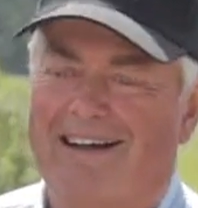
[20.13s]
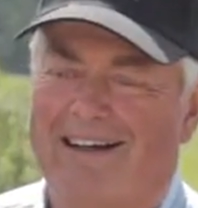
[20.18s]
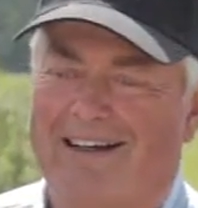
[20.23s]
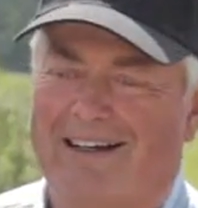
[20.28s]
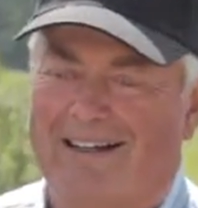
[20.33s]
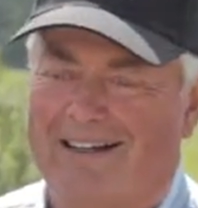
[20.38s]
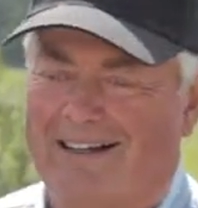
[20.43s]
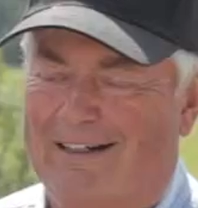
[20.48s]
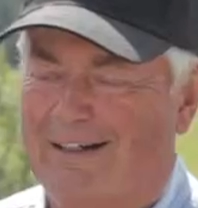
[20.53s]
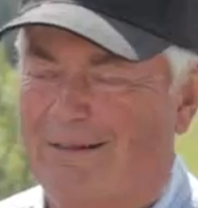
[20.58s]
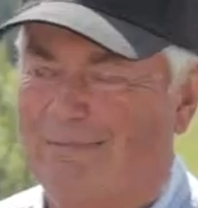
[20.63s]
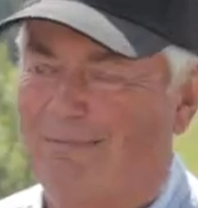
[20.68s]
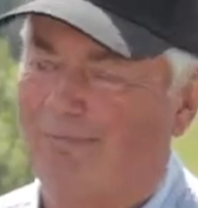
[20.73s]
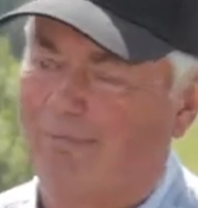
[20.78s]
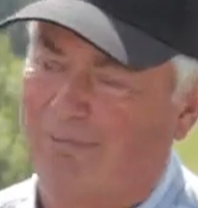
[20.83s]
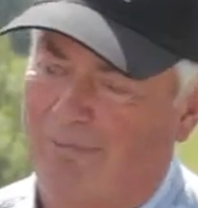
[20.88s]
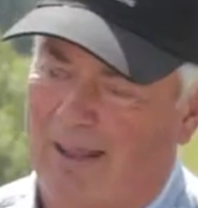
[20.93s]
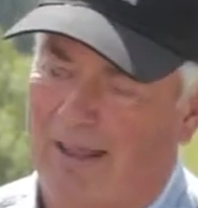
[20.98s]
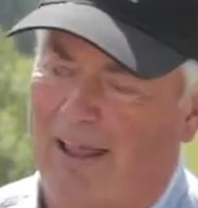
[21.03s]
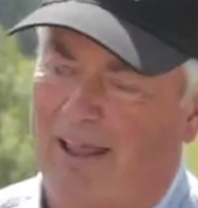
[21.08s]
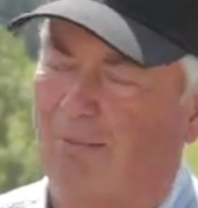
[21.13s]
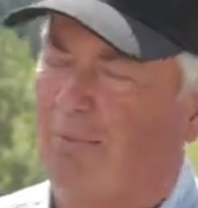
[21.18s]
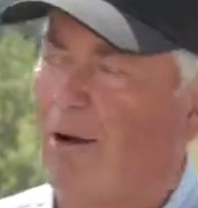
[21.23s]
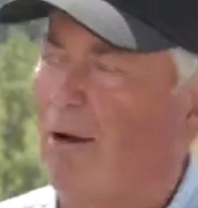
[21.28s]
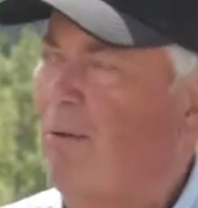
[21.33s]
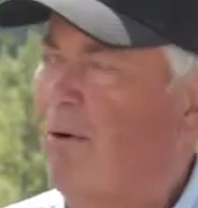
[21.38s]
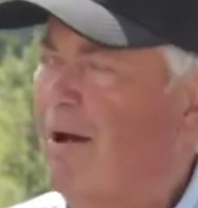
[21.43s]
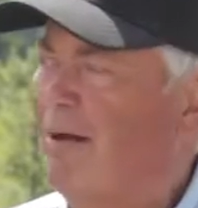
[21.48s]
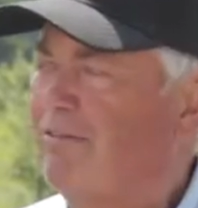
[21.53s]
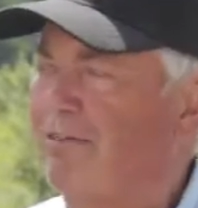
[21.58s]
and my
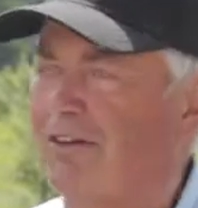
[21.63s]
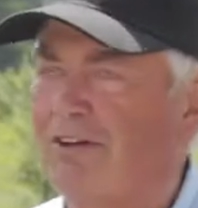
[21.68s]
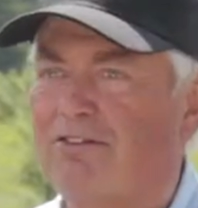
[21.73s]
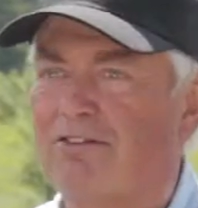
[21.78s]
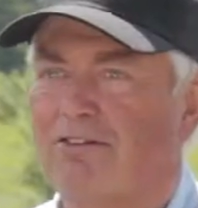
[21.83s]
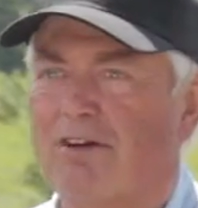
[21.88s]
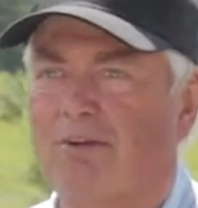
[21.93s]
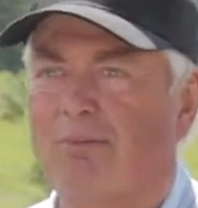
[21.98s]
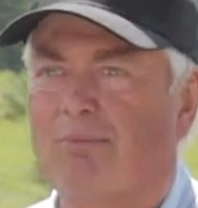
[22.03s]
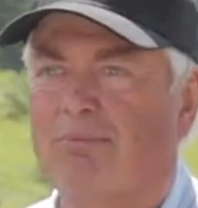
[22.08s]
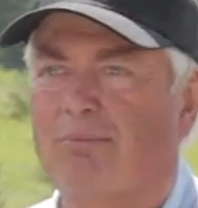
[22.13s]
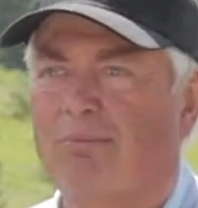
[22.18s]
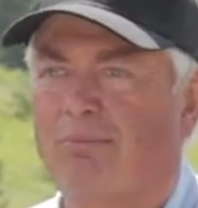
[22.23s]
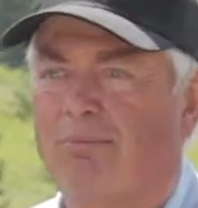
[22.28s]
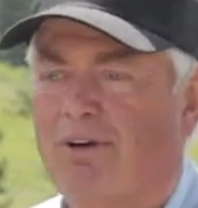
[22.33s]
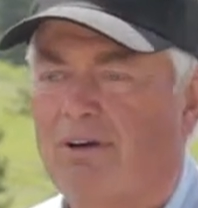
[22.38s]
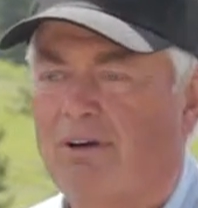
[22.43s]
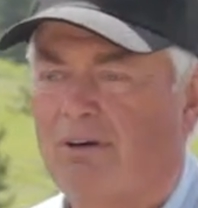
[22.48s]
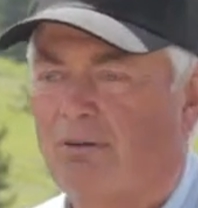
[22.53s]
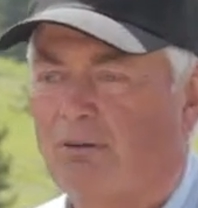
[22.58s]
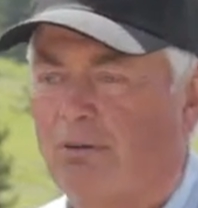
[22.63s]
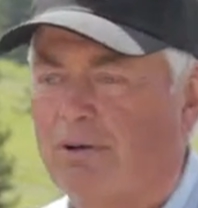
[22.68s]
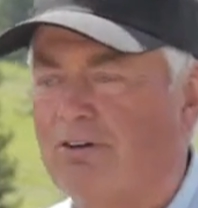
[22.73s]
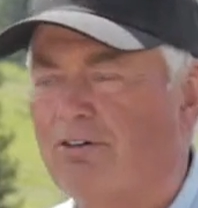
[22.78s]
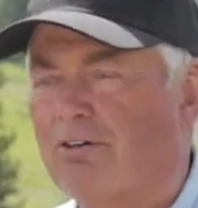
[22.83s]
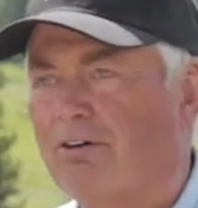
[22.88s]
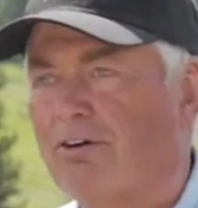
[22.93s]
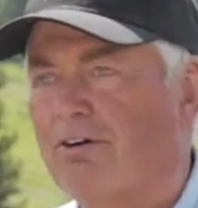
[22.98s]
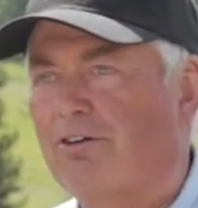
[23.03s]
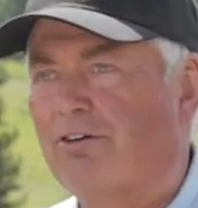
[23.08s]
wife did some
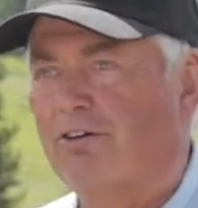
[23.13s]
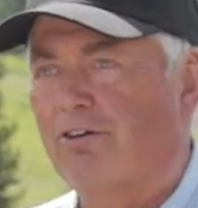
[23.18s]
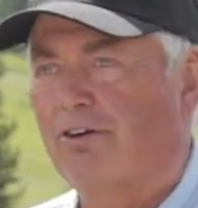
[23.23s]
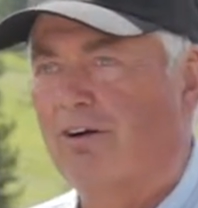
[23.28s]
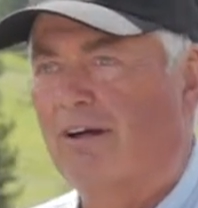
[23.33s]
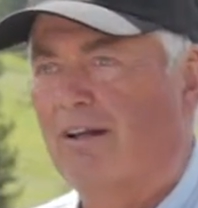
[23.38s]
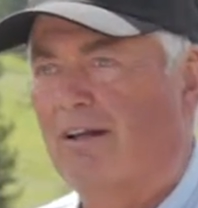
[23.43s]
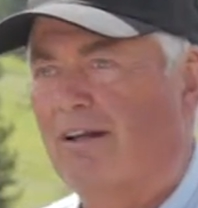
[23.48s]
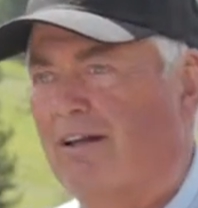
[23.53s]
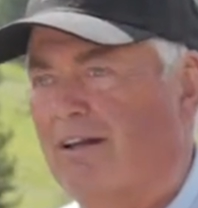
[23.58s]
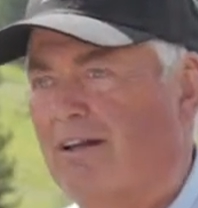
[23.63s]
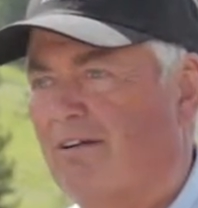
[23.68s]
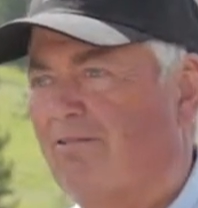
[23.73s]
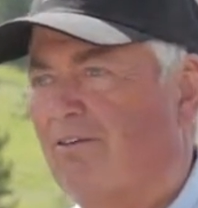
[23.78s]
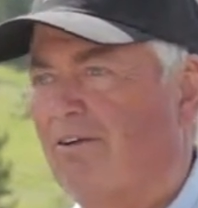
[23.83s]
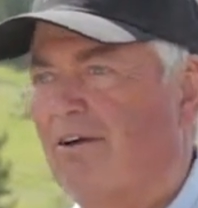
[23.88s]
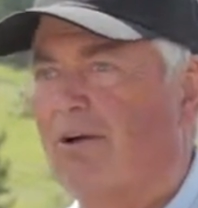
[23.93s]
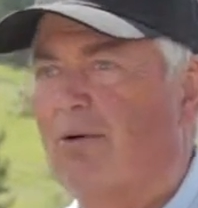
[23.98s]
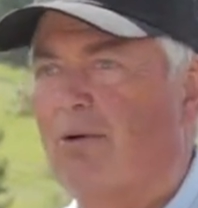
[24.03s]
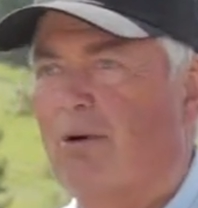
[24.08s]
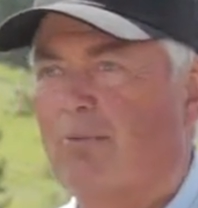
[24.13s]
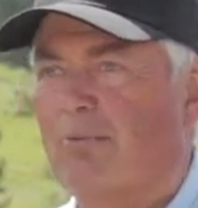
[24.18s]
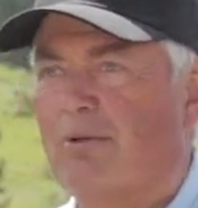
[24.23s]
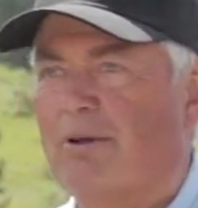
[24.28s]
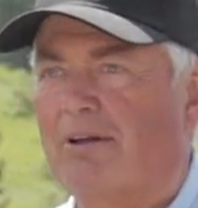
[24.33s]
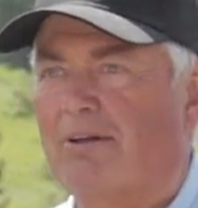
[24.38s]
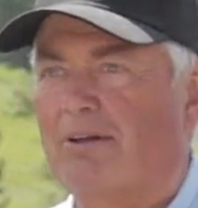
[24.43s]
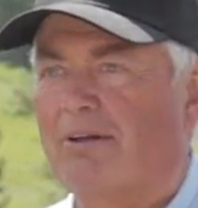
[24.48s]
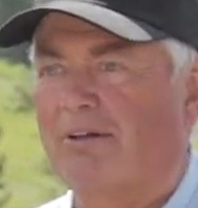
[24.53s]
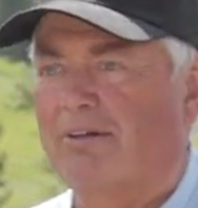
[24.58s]
research on different
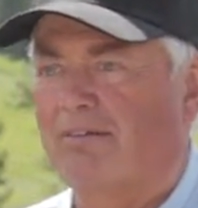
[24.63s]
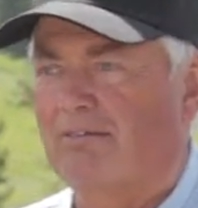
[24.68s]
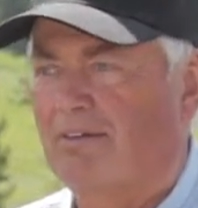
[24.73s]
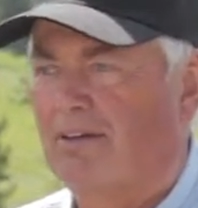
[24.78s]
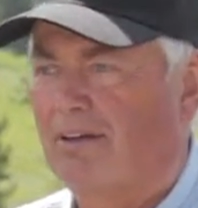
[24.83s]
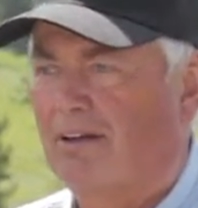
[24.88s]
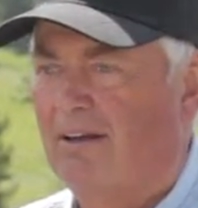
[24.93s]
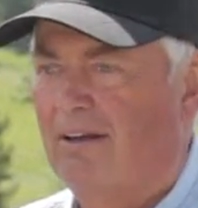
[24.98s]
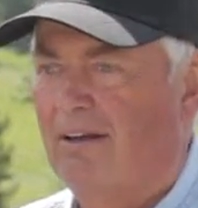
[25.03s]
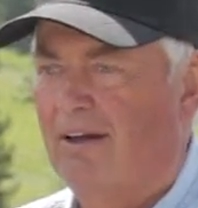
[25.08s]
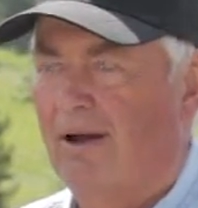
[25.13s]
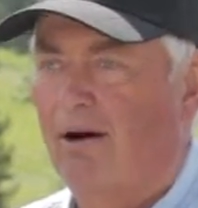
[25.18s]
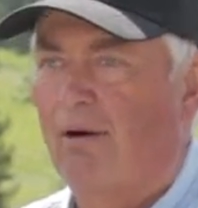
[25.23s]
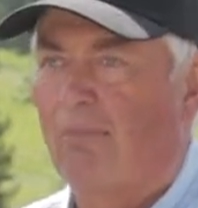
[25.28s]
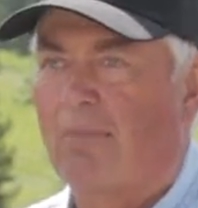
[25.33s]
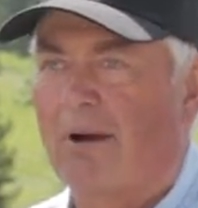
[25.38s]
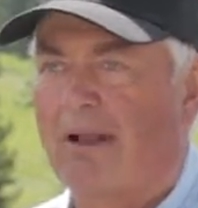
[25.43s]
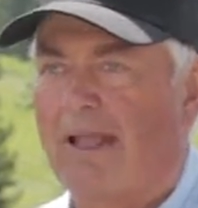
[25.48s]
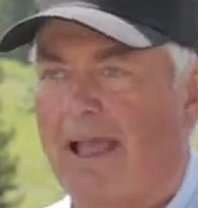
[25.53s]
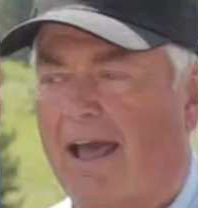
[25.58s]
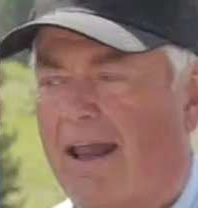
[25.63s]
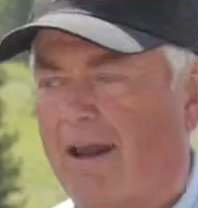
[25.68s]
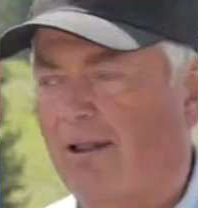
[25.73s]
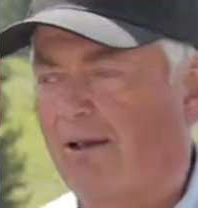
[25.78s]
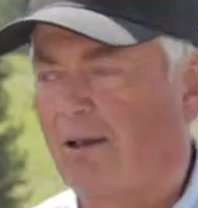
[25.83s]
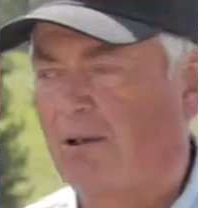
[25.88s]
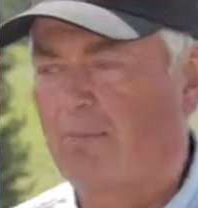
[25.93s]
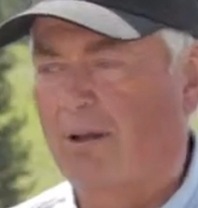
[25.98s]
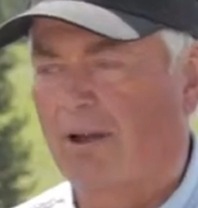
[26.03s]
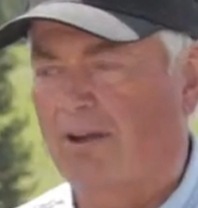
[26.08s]
equipment to help
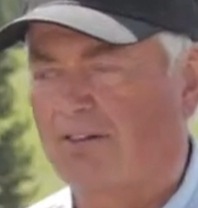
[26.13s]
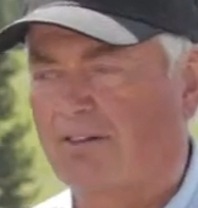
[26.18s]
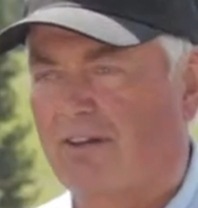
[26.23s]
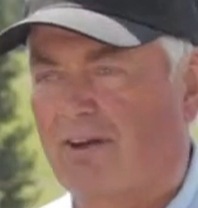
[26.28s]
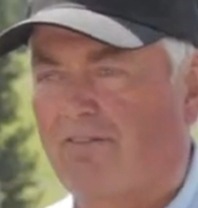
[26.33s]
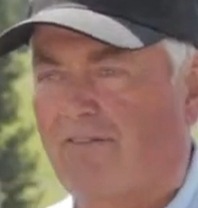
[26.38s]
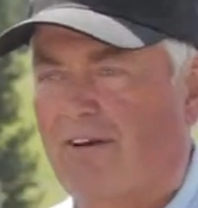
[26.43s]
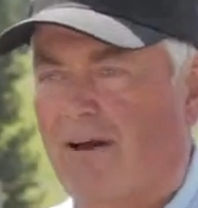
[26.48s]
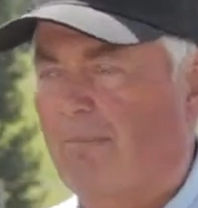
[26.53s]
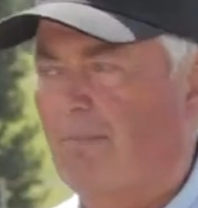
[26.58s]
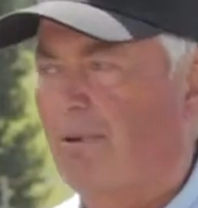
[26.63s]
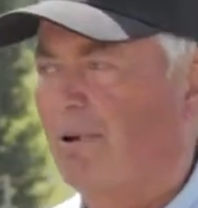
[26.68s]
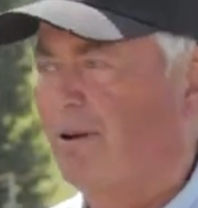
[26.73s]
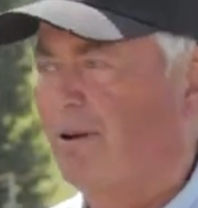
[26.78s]
mechanically pick stuff up,